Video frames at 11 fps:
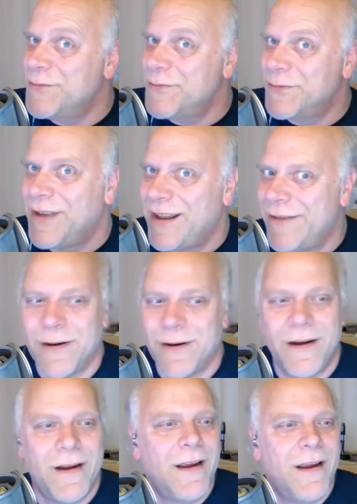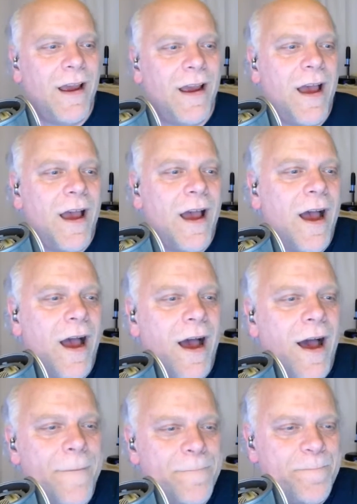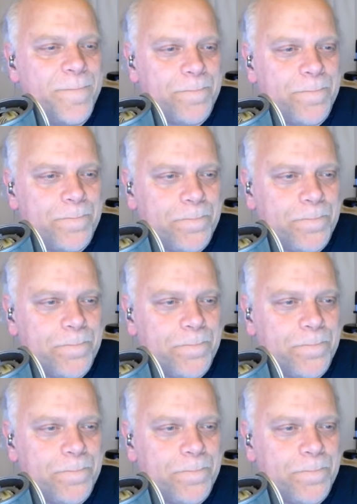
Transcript: Ooh, clever. Um,